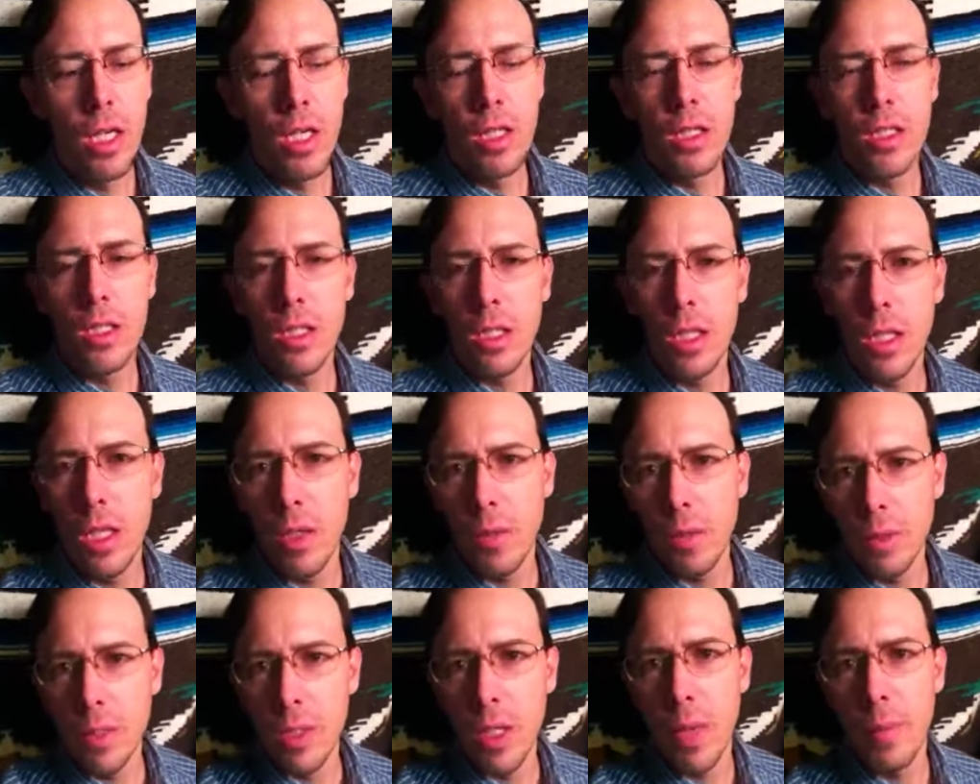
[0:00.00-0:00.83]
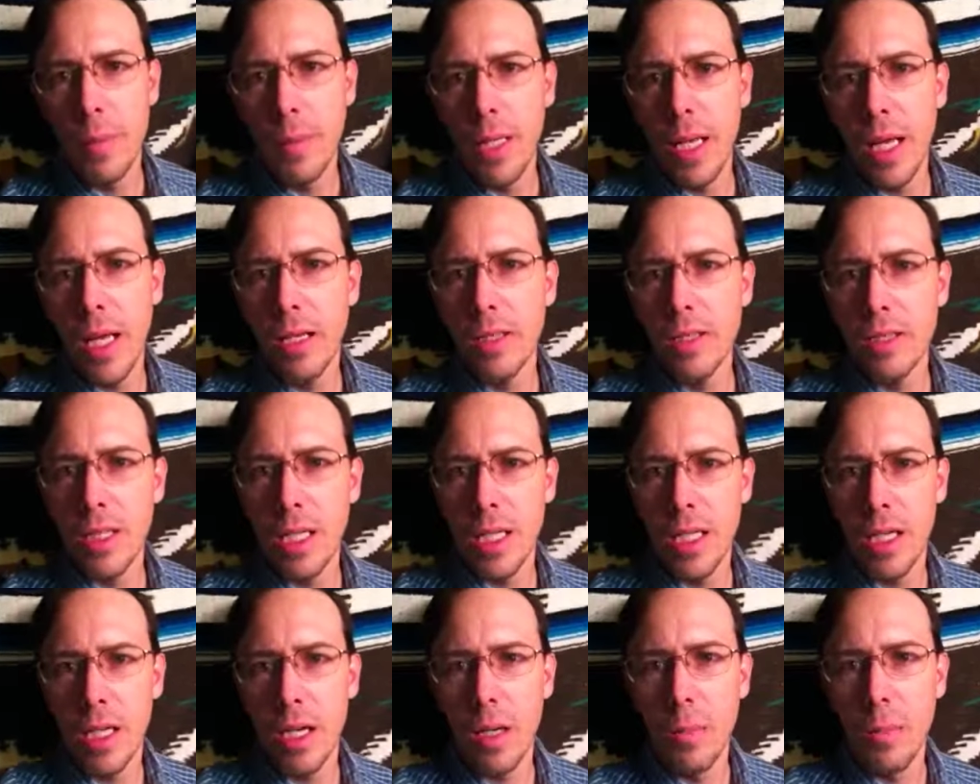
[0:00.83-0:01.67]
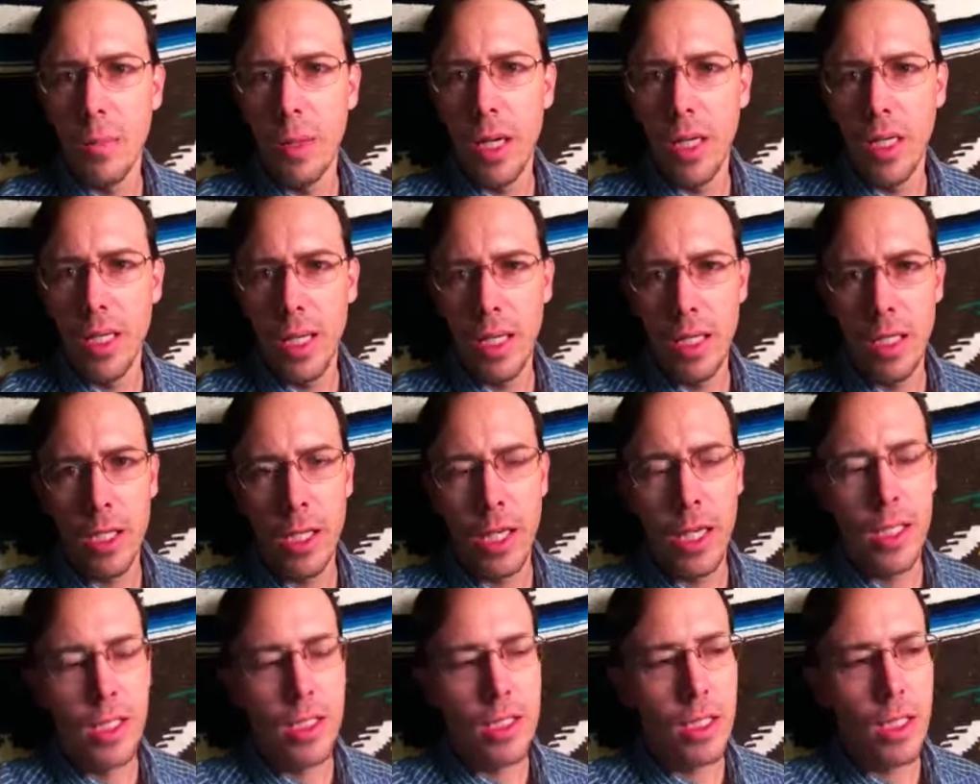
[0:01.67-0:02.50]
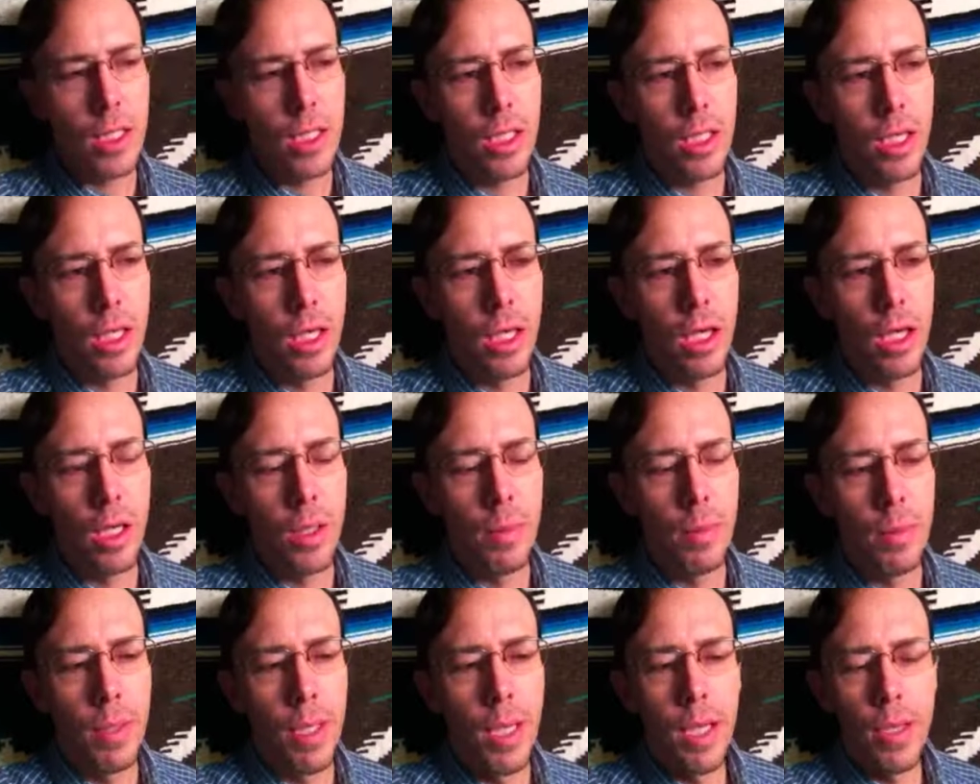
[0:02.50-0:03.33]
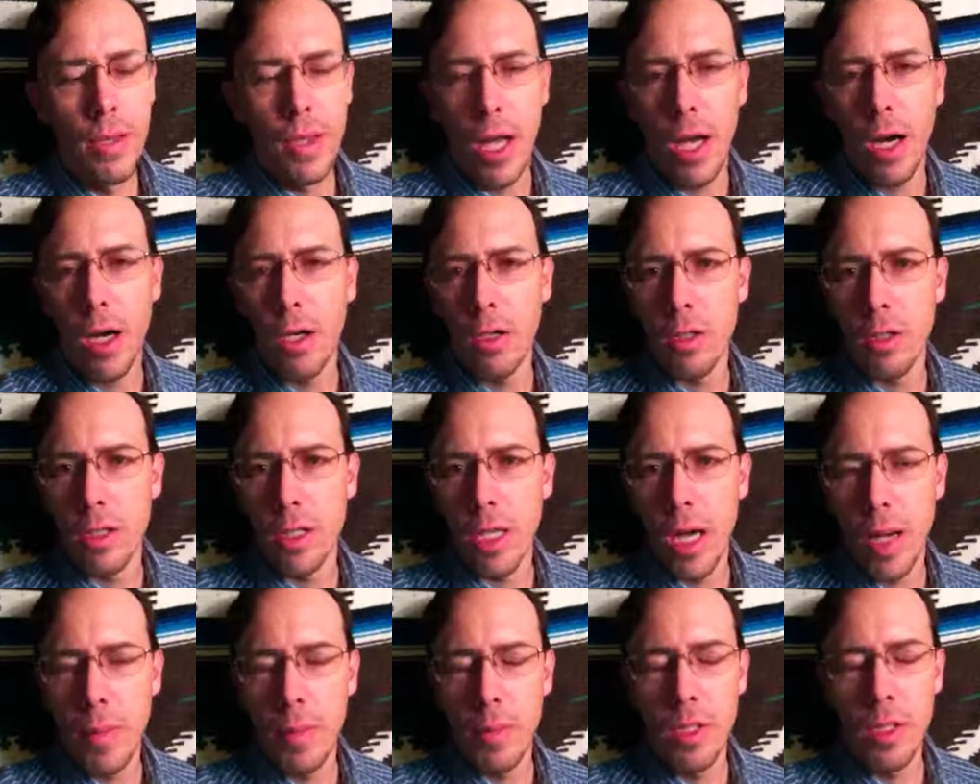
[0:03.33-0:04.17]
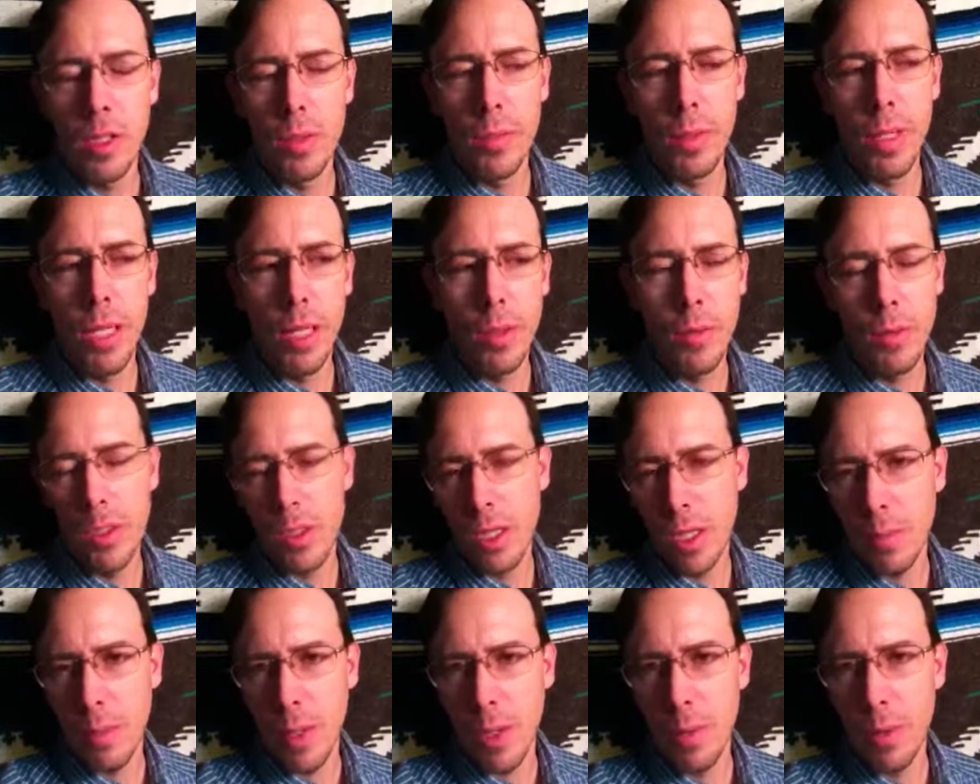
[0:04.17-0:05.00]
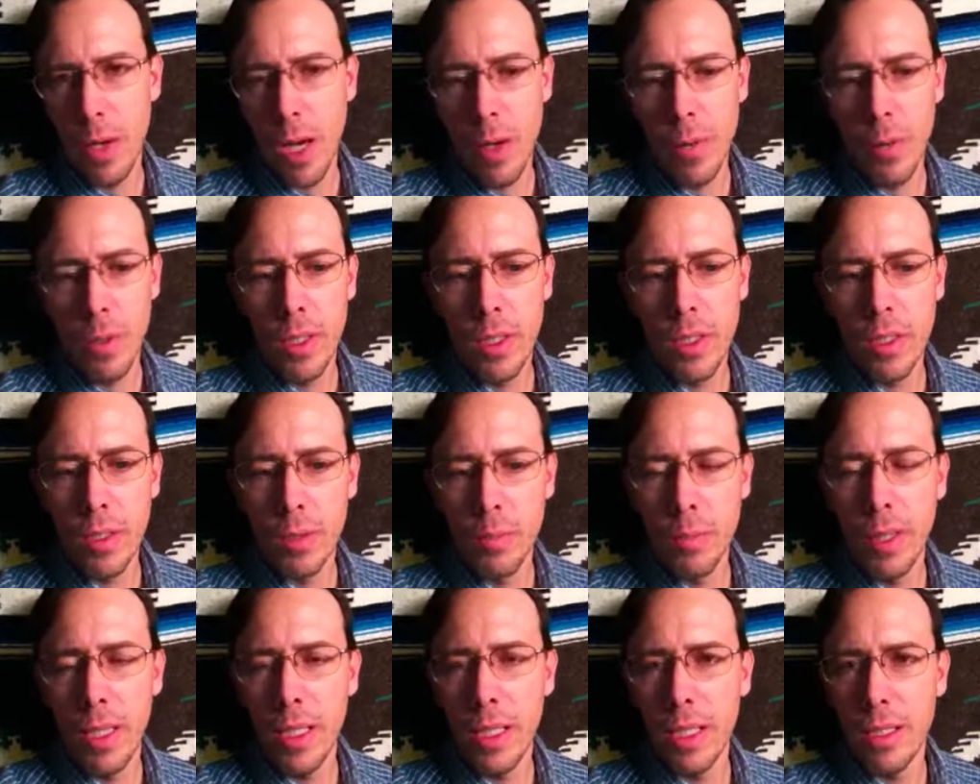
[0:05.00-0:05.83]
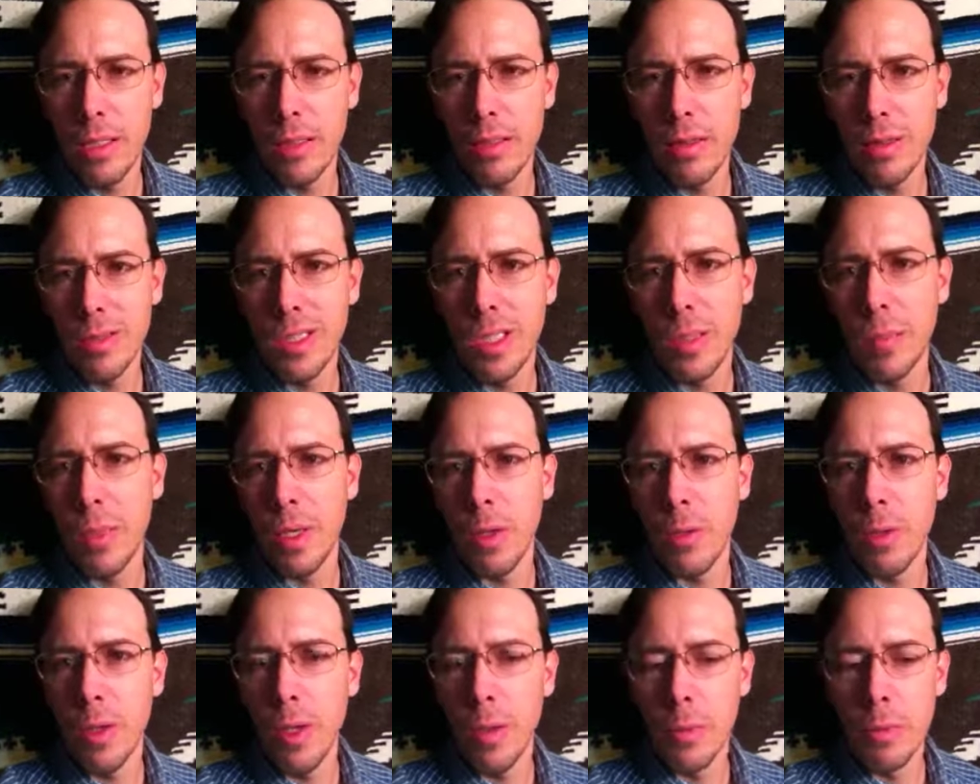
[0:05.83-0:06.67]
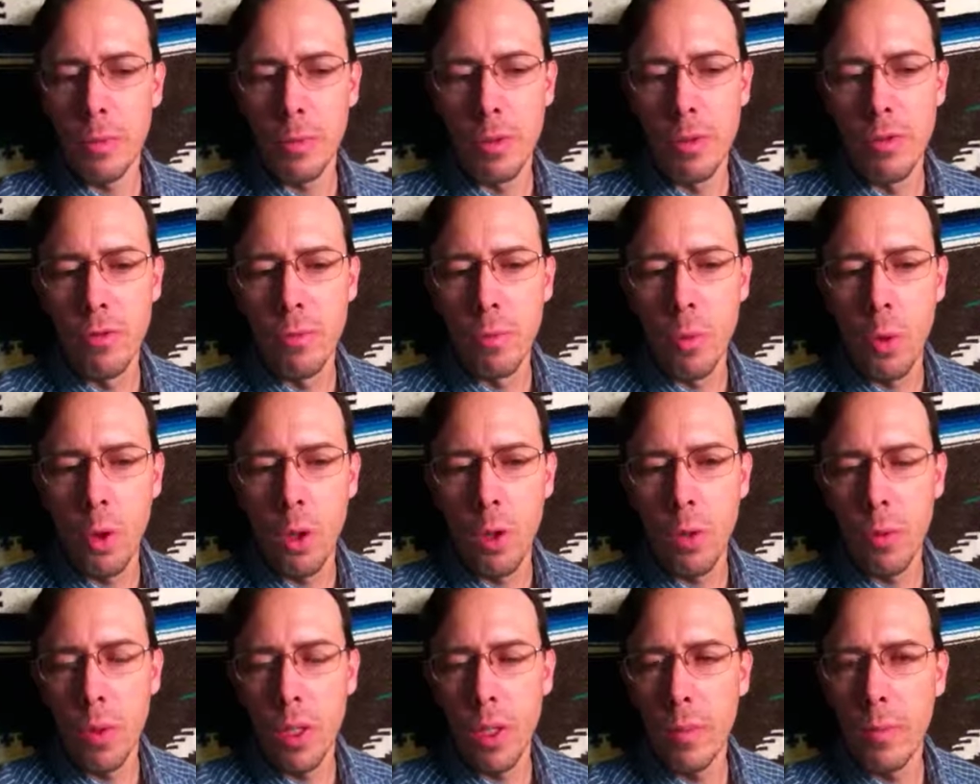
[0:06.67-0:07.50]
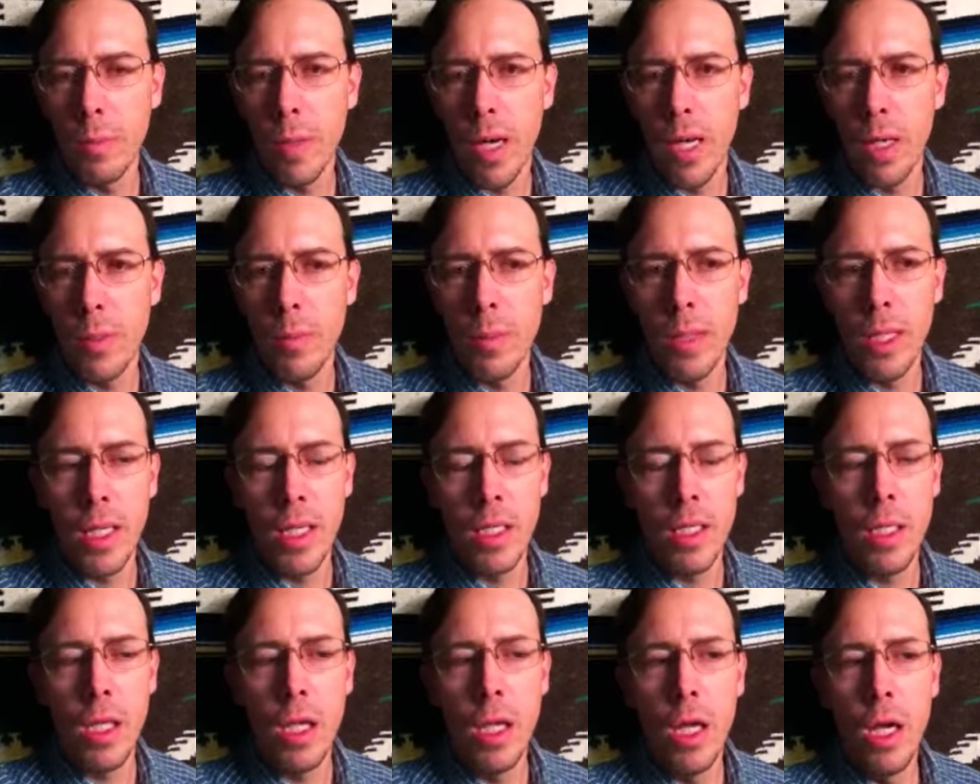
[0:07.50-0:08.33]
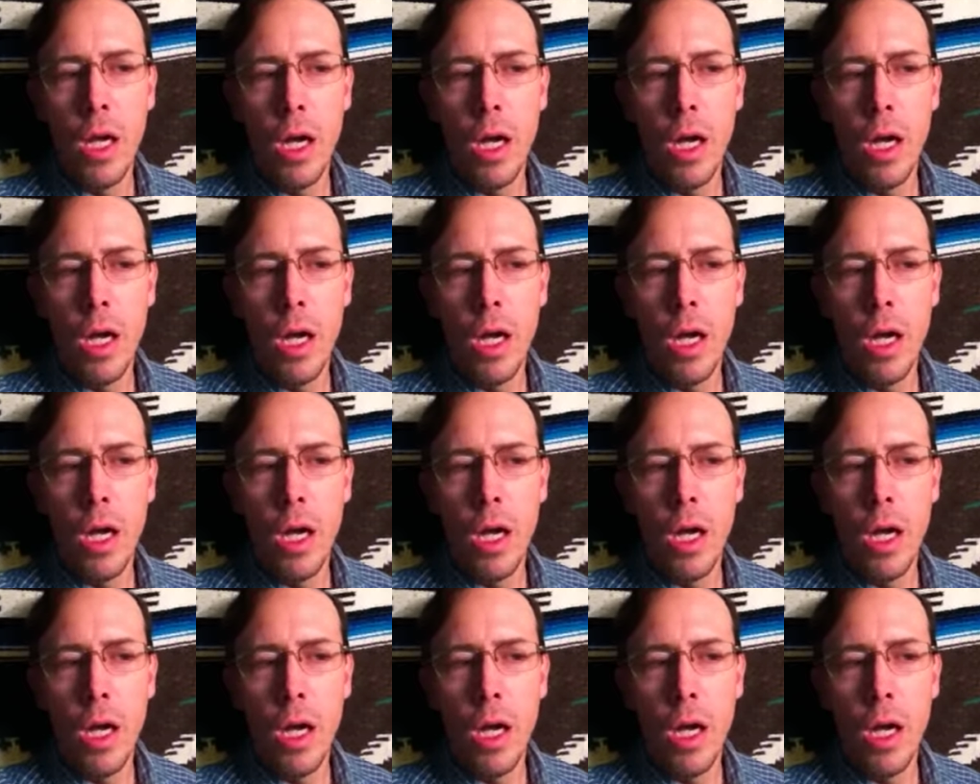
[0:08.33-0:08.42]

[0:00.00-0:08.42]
Sleet was coming down, was kicking our butt like crazy. Um, that hurt our time a little bit, which I'm all right with. It'll make it seem like we improved more than what it might have been.